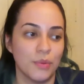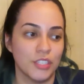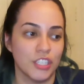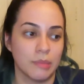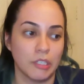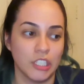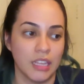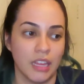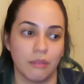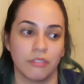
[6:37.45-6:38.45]
It was just, especially
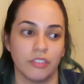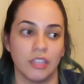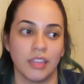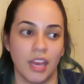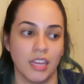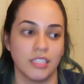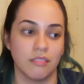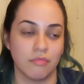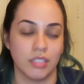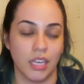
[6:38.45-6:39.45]
that like reveal at the end.
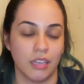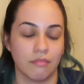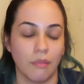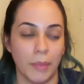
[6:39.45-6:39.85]
It was like